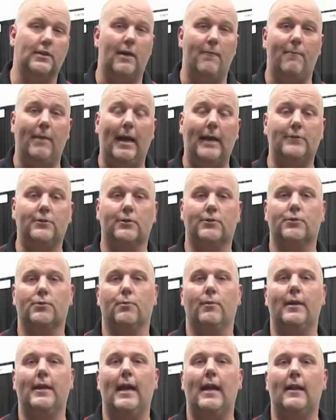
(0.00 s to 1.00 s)
That Matrix
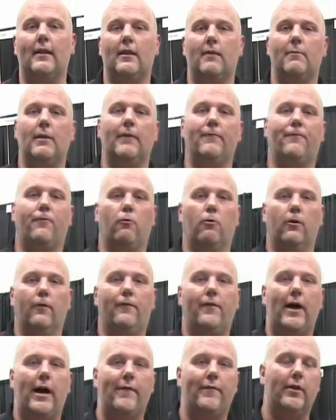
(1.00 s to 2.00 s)
380 they made four or
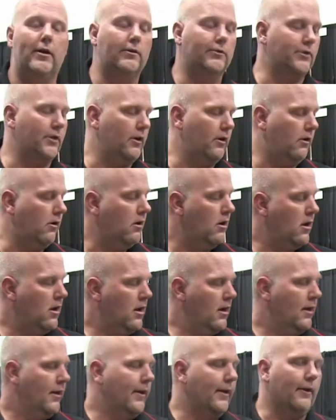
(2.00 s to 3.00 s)
five years ago,
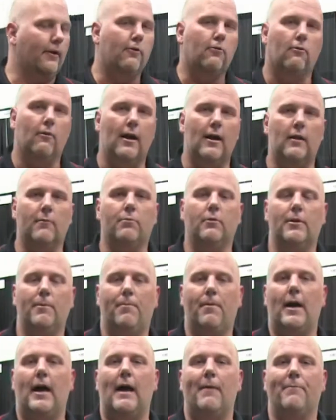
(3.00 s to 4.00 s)
incredibly
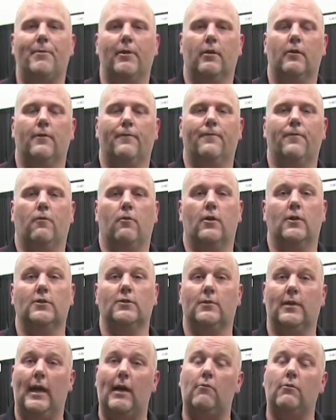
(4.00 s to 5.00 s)
popular for
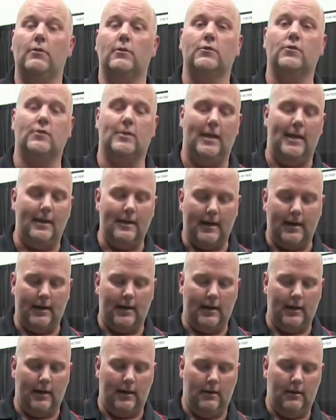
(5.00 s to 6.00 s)
us. That one's
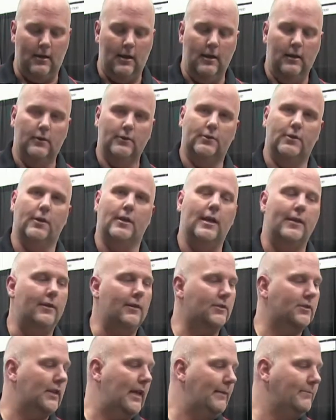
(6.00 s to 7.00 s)
1099. So you're getting
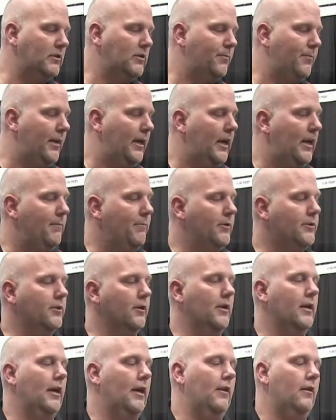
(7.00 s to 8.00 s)
the same speed, but
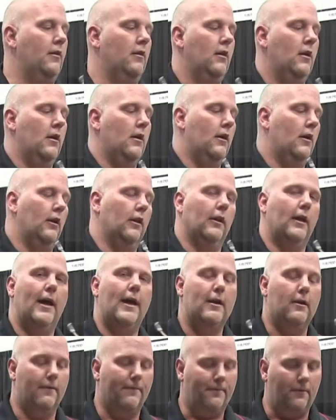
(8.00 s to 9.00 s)
you're getting a
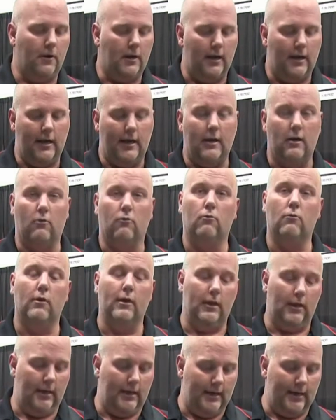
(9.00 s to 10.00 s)
lighter front end, a
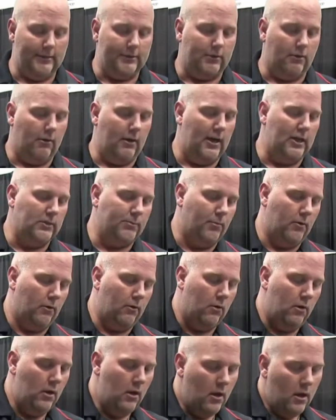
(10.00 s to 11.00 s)
really nice
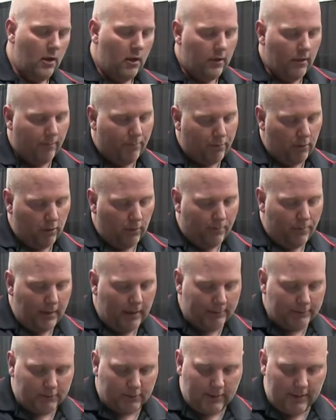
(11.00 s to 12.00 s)
crossbow. The
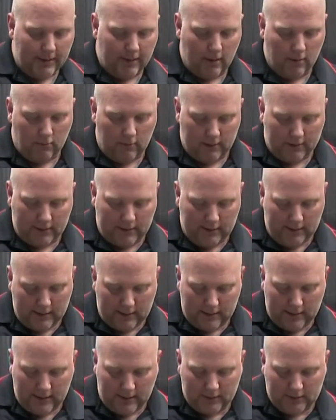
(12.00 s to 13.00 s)
bullpup trigger, and what they
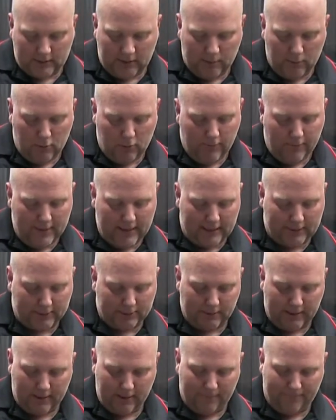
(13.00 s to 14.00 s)
did there is they moved that
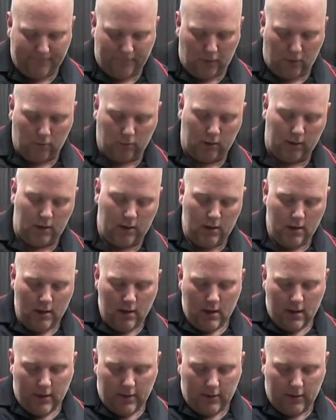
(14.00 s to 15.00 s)
trigger forward.
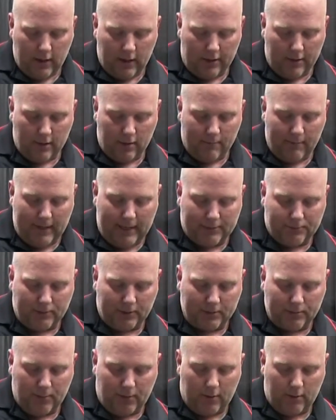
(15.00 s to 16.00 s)
The other
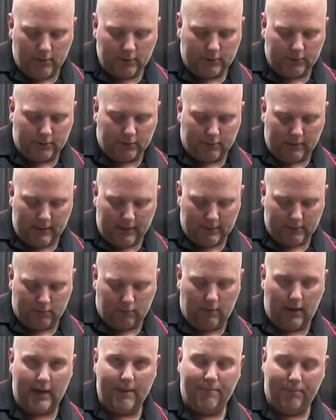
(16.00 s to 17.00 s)
Matrix bows, the trigger's
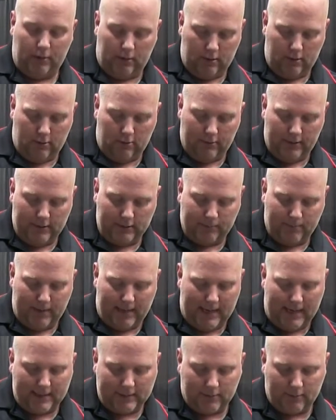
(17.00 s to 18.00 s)
right below this
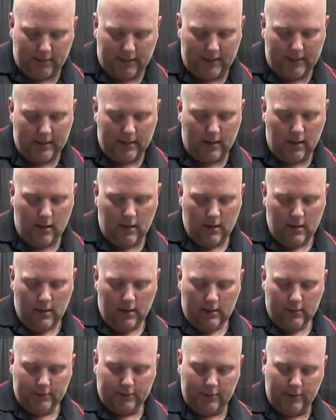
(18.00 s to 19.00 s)
box right here,
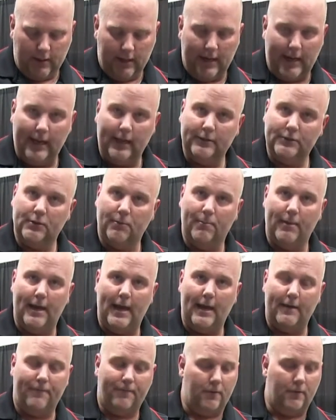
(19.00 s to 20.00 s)
so your hands are
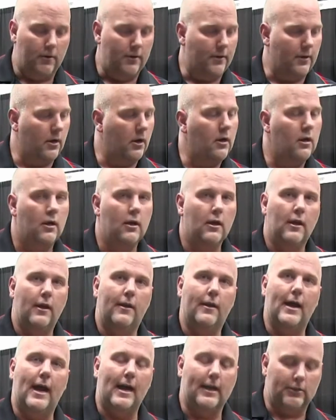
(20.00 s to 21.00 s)
back further
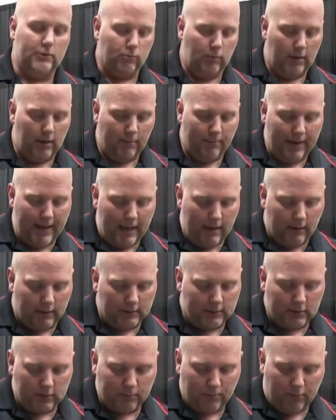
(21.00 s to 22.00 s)
not as well
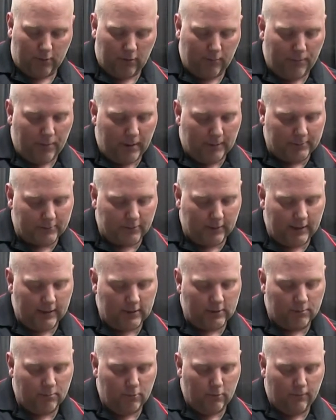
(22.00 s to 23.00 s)
balanced. This bullpup
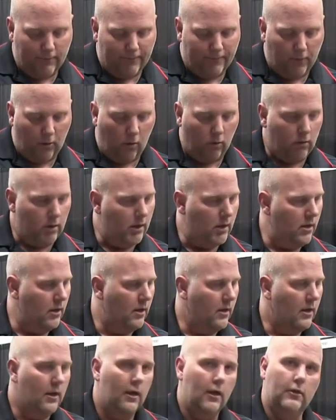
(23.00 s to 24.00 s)
triggers move forward.
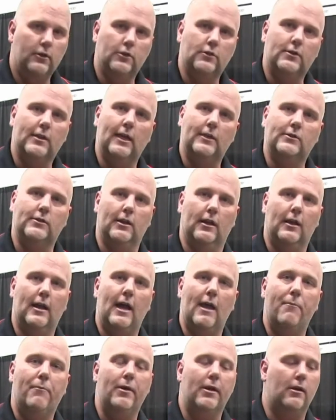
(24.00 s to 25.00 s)
This gets you a
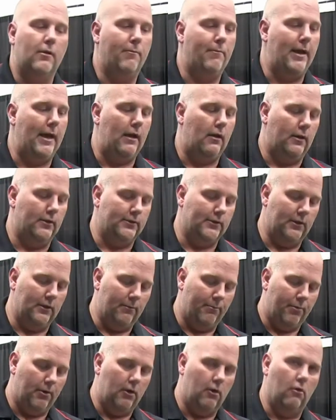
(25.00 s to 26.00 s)
lot better balance in the
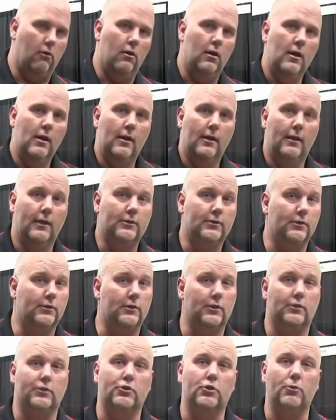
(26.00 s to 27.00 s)
bow. This is
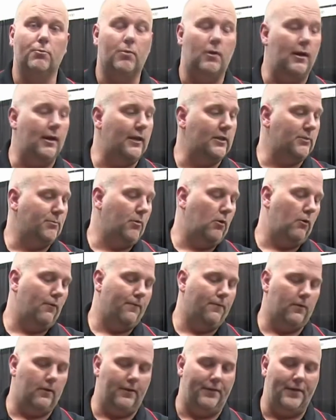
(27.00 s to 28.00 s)
a super nice bow
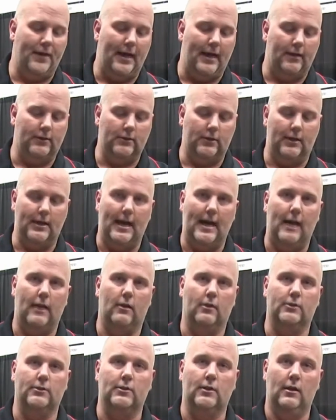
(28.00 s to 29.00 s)
for
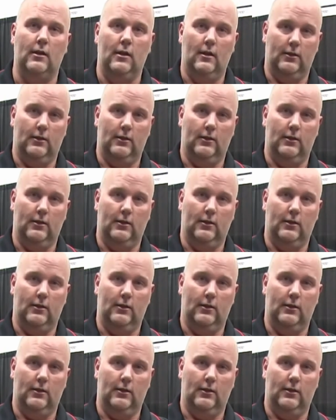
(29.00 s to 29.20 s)
$1,000.